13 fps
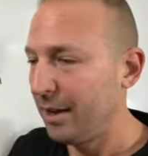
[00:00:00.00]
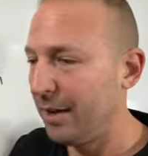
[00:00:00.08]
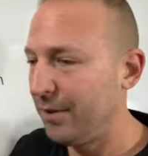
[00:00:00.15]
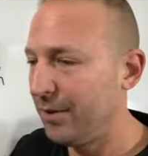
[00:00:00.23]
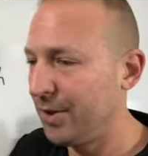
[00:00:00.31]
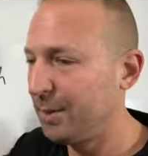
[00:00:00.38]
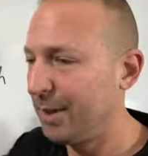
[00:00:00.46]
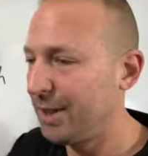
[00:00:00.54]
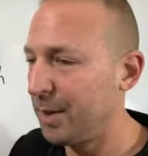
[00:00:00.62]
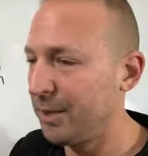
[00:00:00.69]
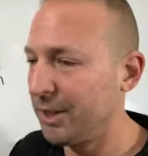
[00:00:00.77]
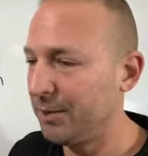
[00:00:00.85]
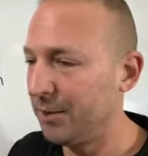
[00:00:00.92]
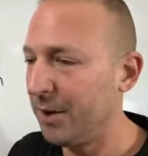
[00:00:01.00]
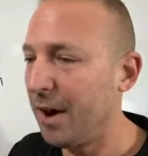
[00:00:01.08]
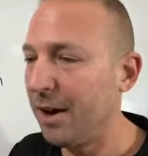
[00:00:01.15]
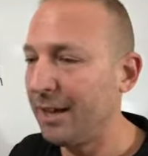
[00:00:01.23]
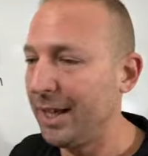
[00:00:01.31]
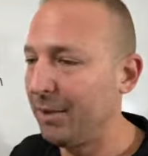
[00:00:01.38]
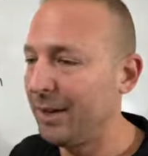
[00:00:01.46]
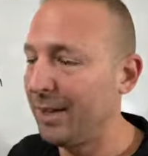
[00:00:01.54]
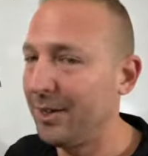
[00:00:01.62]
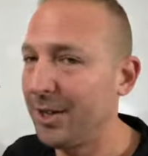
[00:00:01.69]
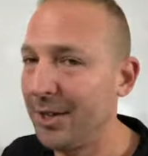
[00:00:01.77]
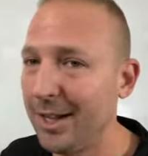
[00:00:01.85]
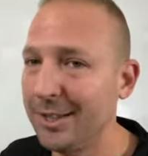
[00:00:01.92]
if you speak gibberish full-heartedly, within
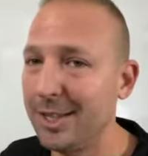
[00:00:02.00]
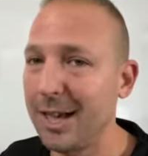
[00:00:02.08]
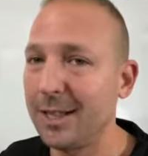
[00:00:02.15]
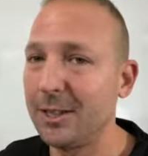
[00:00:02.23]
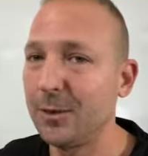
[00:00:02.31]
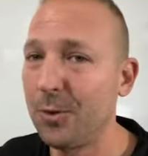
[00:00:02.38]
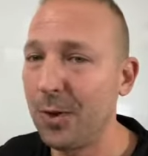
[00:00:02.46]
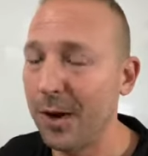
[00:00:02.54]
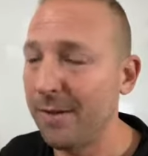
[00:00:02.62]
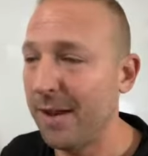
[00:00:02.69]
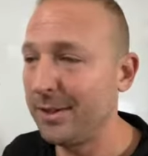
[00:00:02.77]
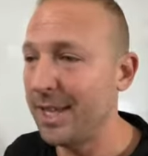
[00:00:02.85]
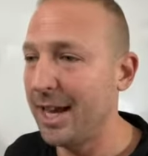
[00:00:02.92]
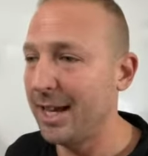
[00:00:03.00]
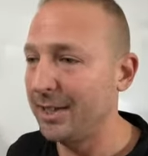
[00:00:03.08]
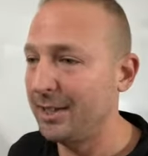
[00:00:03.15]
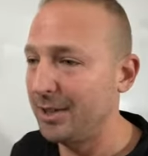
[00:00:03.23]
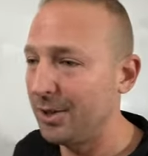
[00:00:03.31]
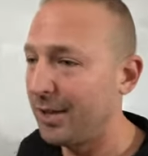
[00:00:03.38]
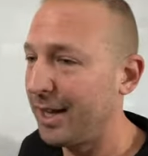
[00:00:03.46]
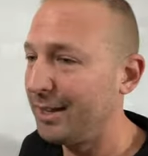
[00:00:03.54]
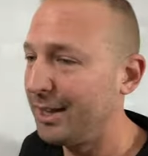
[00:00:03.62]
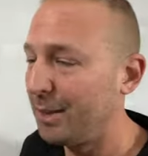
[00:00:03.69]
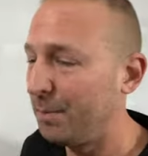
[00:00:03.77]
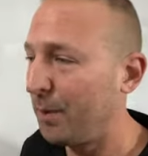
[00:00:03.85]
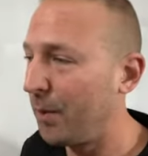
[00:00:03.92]
30 seconds, 45 seconds, you'll get
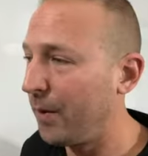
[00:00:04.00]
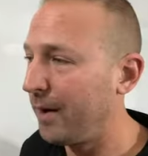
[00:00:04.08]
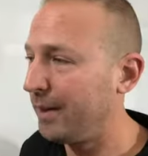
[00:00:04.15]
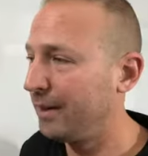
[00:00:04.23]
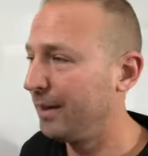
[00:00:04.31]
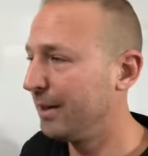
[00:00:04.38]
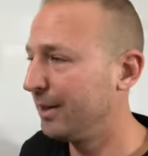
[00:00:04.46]
to the point